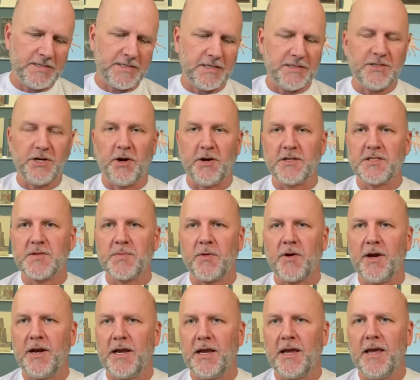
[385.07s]
Dark
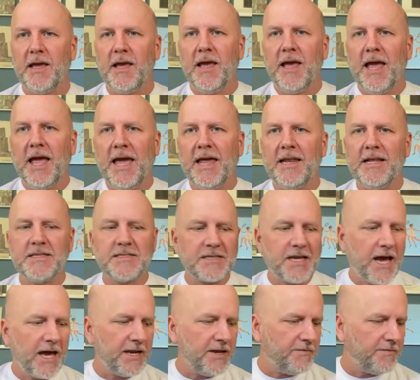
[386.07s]
Spring, and it's
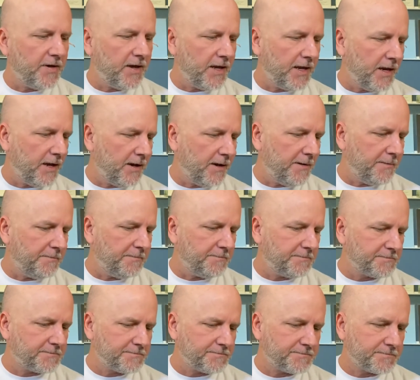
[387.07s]
kind of a
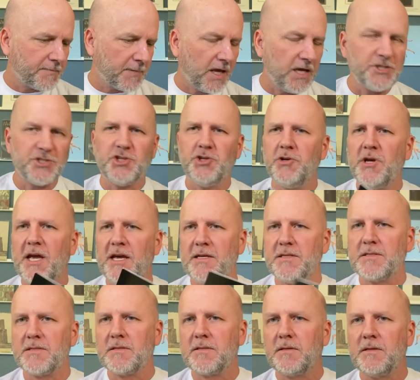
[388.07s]

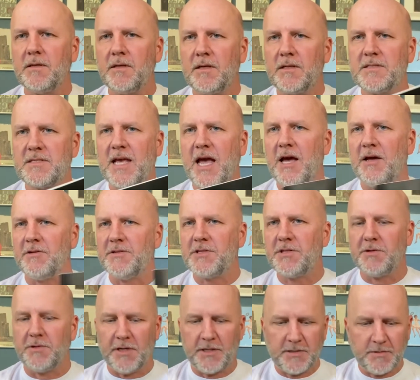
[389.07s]
shoegaze sound to
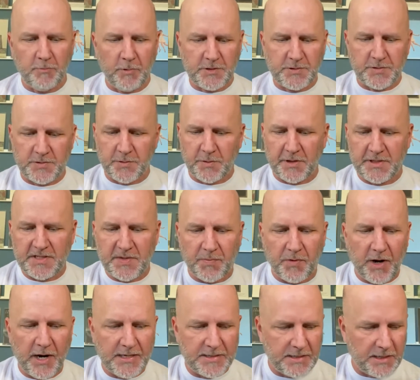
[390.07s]
it, which was really
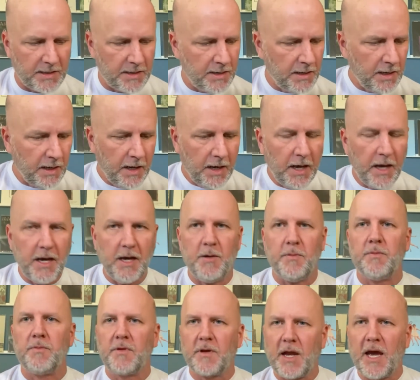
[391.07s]
surprising.
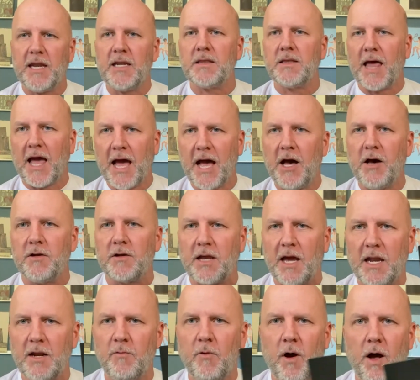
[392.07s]
Kind of loud,
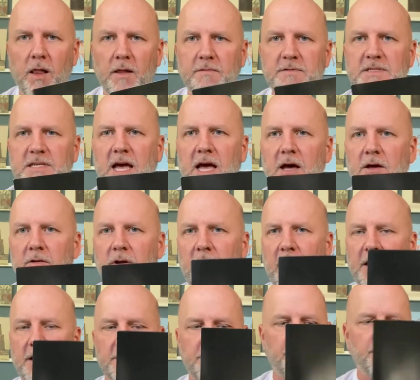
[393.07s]
kind of wall of sound
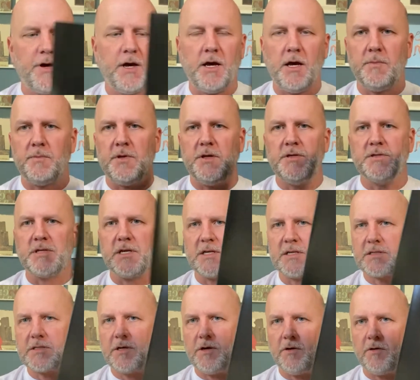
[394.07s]
kind of music.
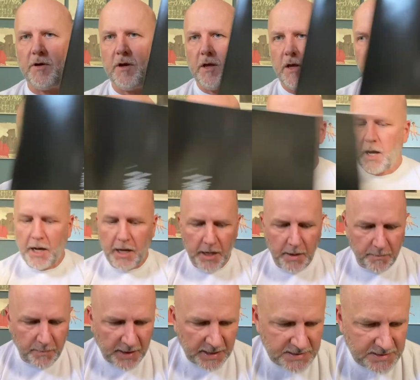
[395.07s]
So
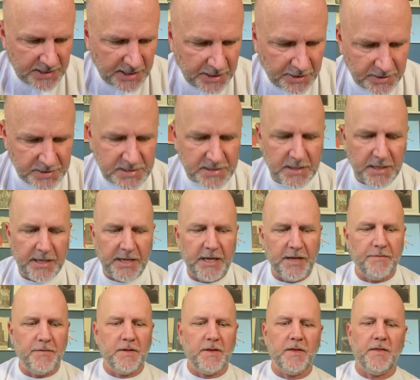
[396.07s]
that's the inner
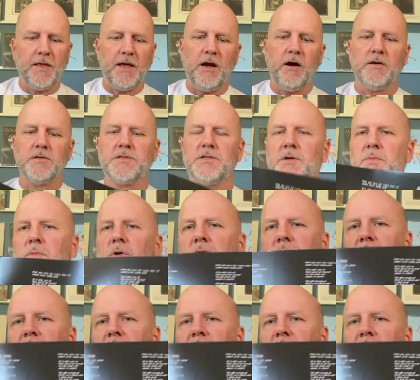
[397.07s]
sleeve, and then they also put